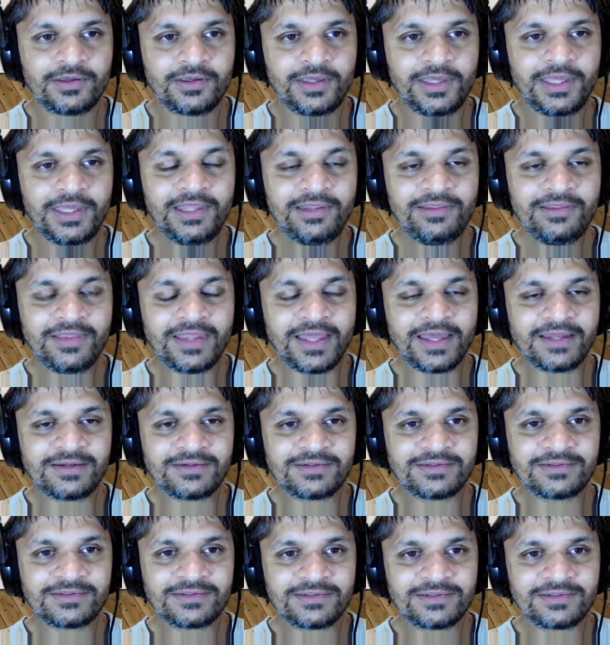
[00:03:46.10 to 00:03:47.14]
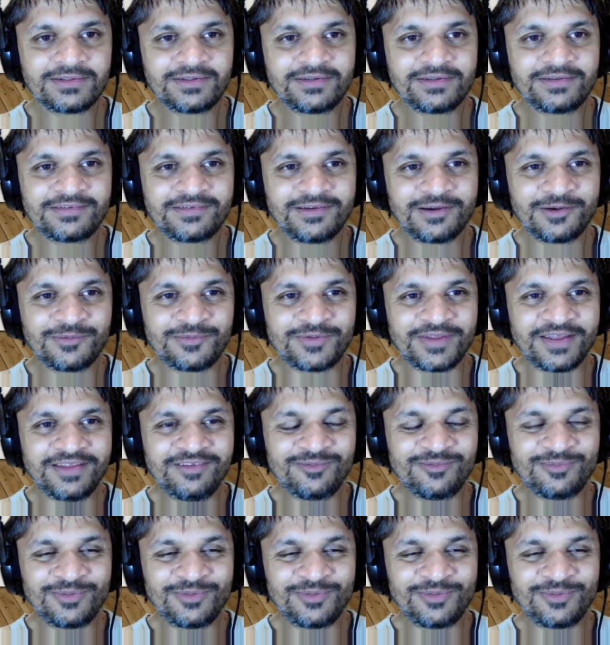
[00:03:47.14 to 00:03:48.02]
in that circumstance,